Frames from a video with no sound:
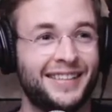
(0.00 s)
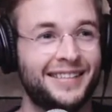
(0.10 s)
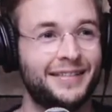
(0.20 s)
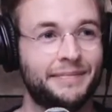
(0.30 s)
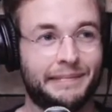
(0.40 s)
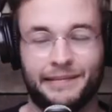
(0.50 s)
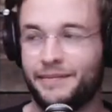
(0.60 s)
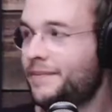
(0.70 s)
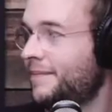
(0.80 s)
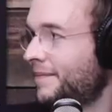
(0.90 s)

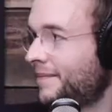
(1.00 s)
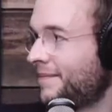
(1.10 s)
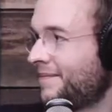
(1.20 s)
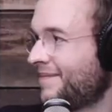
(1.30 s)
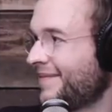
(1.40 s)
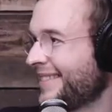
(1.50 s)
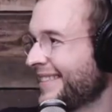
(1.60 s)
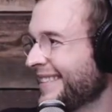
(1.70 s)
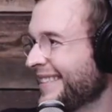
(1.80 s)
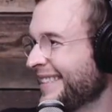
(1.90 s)

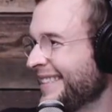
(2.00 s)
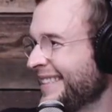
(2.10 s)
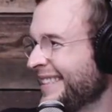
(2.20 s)
This person isn't speaking.